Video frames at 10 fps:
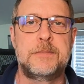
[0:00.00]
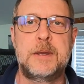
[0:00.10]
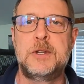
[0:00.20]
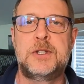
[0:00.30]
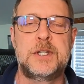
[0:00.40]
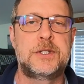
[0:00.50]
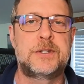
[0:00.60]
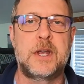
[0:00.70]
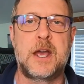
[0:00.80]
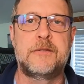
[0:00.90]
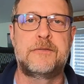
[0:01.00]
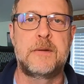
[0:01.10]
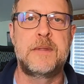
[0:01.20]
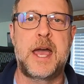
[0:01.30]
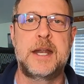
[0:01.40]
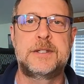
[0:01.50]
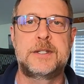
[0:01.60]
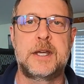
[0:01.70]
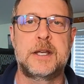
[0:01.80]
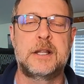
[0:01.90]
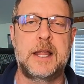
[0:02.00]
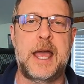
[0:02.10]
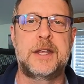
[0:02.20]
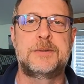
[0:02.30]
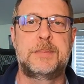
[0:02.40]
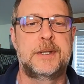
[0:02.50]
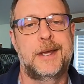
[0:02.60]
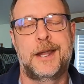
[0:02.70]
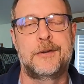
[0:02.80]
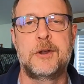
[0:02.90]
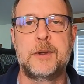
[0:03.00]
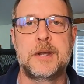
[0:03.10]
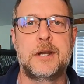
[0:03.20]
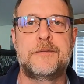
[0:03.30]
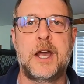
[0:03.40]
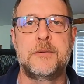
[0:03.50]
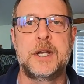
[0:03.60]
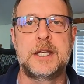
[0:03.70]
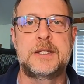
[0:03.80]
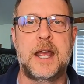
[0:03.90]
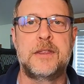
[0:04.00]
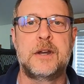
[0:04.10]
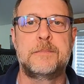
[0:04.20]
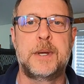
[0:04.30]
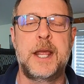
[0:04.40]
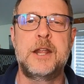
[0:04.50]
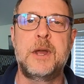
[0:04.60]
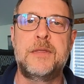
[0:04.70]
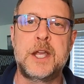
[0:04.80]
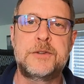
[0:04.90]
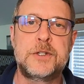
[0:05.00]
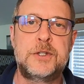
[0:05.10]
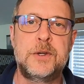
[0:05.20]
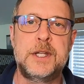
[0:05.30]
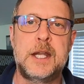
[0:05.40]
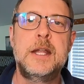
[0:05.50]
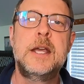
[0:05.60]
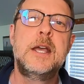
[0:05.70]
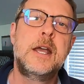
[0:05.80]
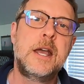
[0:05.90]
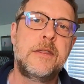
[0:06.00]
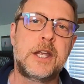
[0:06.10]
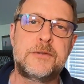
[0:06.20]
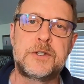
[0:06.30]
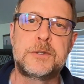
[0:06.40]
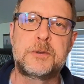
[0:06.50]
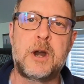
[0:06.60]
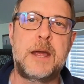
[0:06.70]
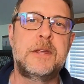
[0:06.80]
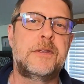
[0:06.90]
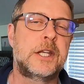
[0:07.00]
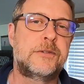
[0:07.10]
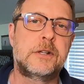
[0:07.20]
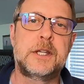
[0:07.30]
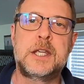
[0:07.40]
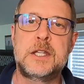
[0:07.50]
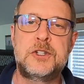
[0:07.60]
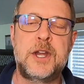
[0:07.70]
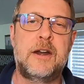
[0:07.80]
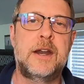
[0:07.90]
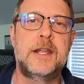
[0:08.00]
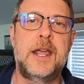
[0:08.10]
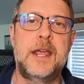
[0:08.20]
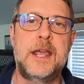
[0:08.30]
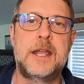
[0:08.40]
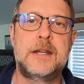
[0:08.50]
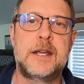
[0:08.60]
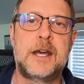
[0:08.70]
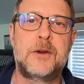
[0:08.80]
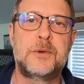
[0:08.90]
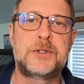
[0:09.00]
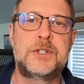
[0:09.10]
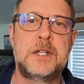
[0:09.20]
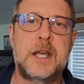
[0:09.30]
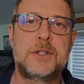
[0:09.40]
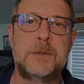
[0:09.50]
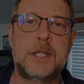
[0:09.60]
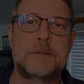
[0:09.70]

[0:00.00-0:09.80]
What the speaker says: images from that class, but I don't know what I'm going to find when I get down there. But anyway, thanks for tuning in. Thanks for subscribing. Thanks for clicking and sharing, and we'll see you next